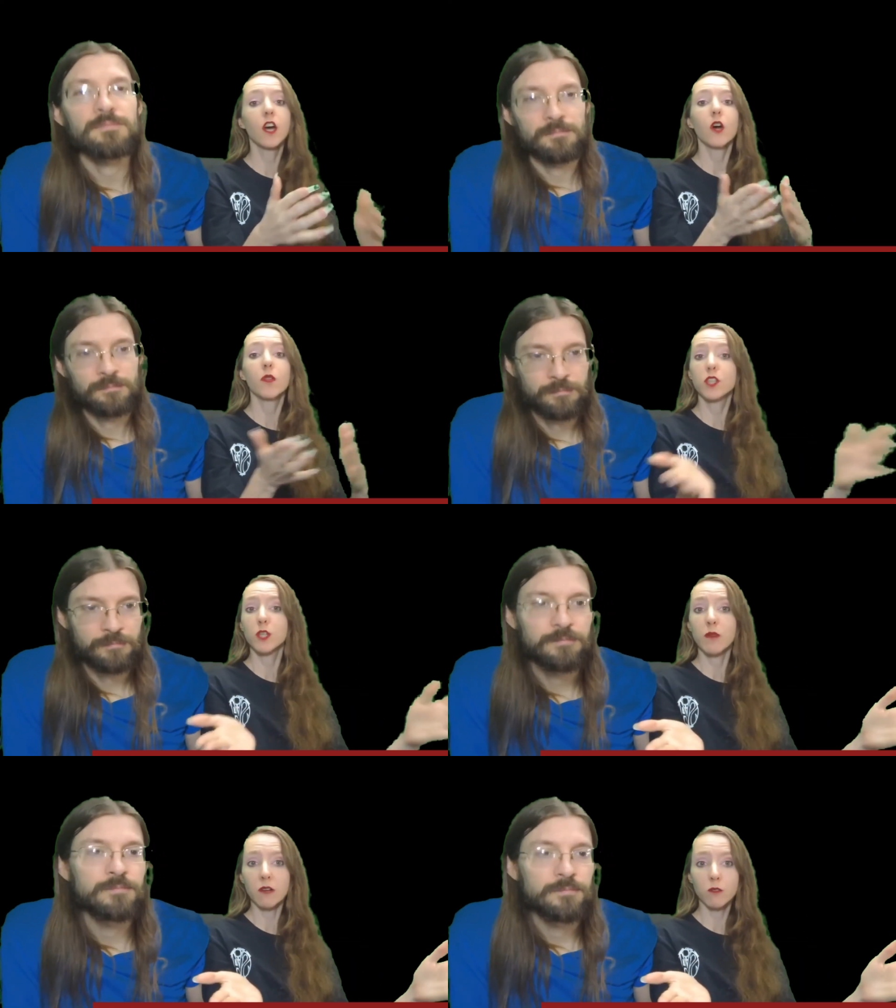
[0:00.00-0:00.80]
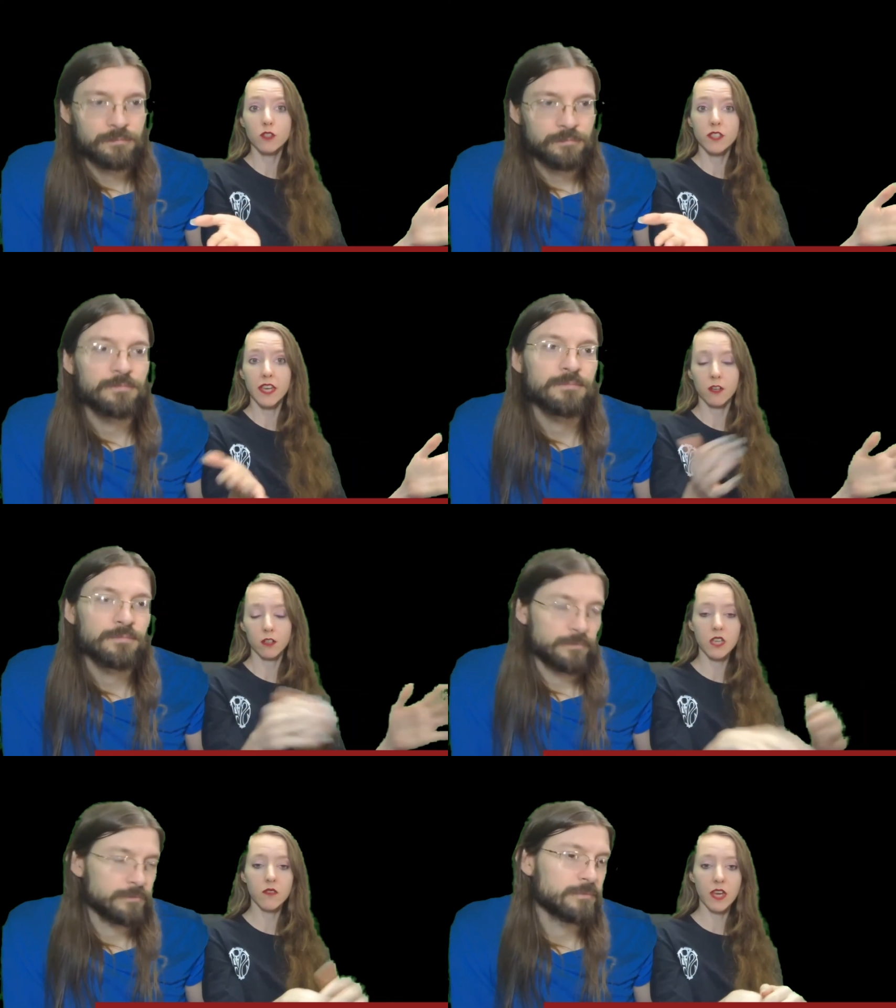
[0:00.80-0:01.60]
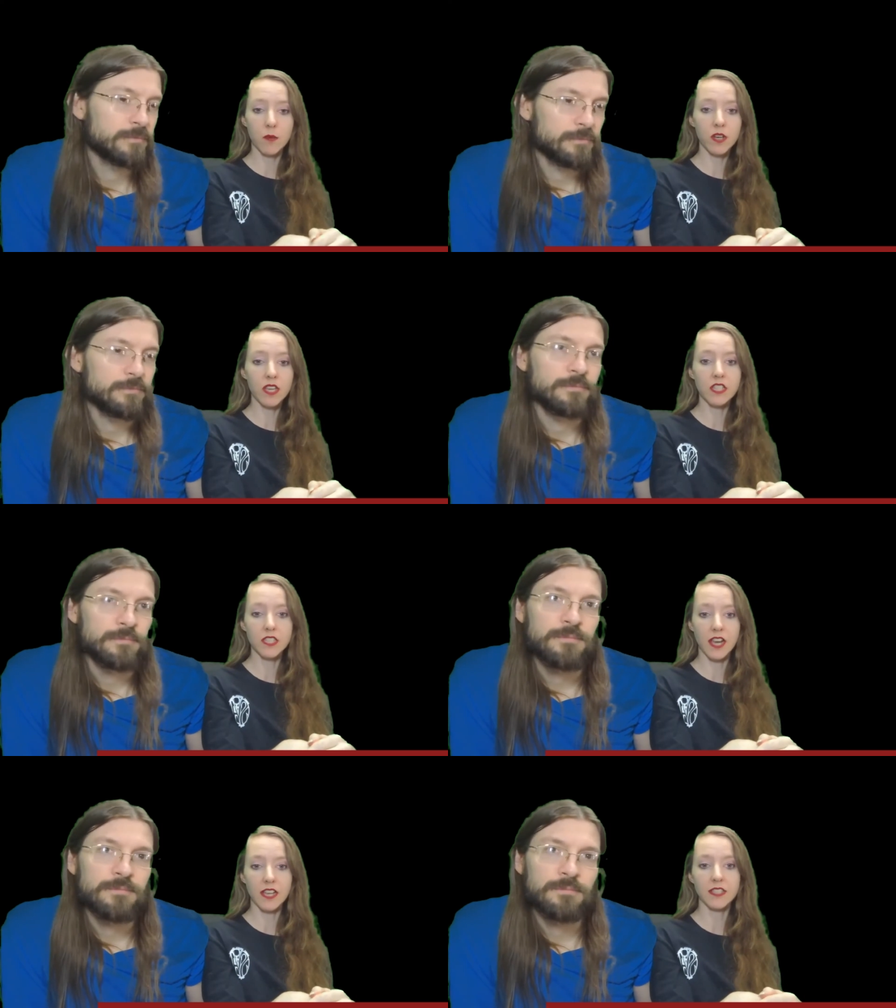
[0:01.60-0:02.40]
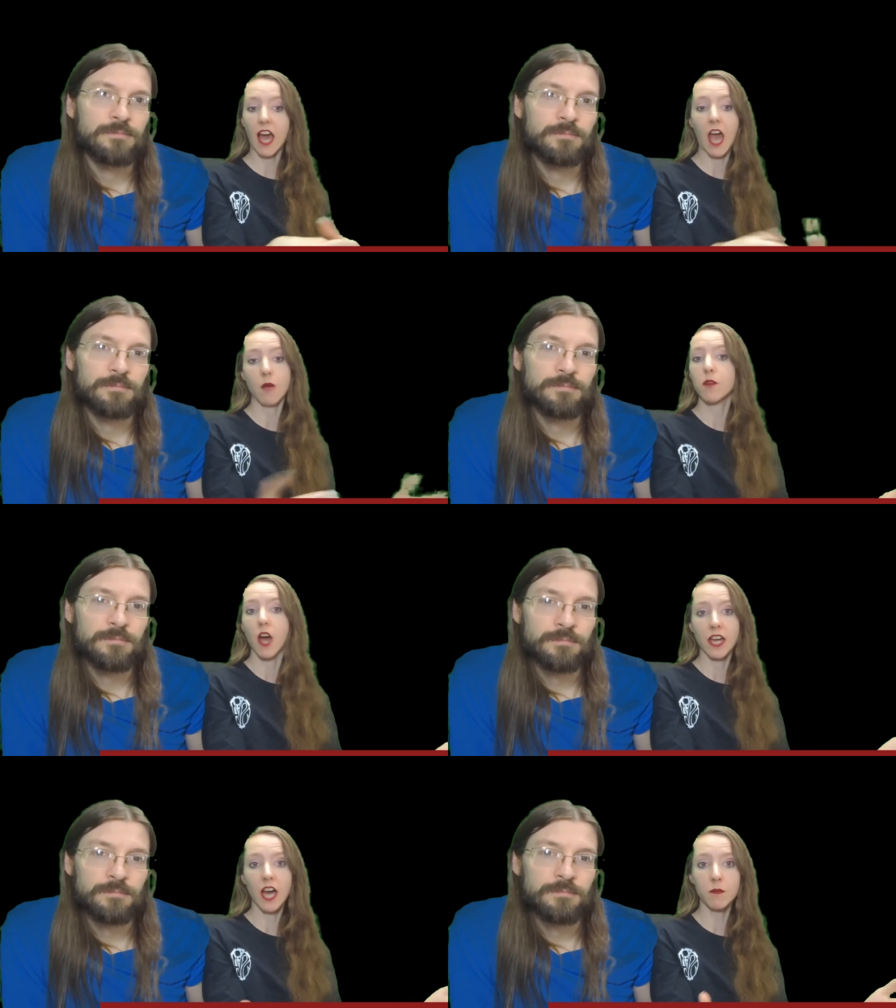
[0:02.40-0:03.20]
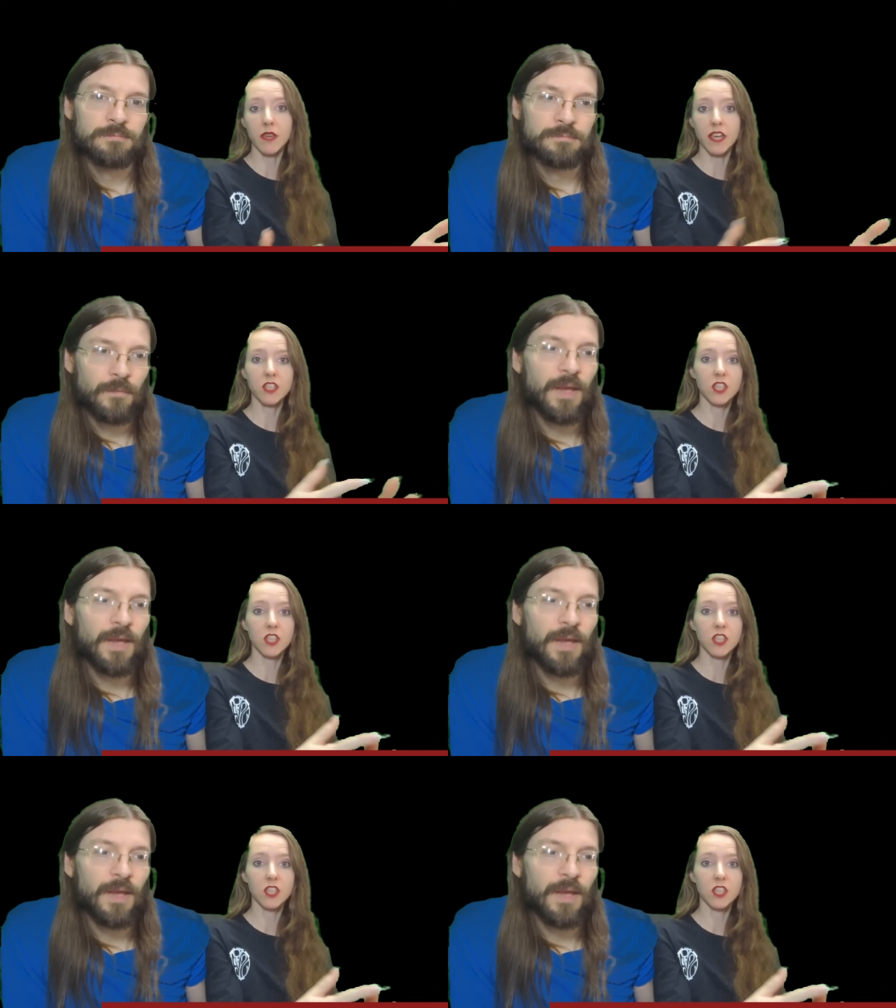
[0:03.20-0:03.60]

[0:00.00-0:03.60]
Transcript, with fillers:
Speaker 1: "These are my rules, take it or leave it." And when he says, "I'm not coming," yeah.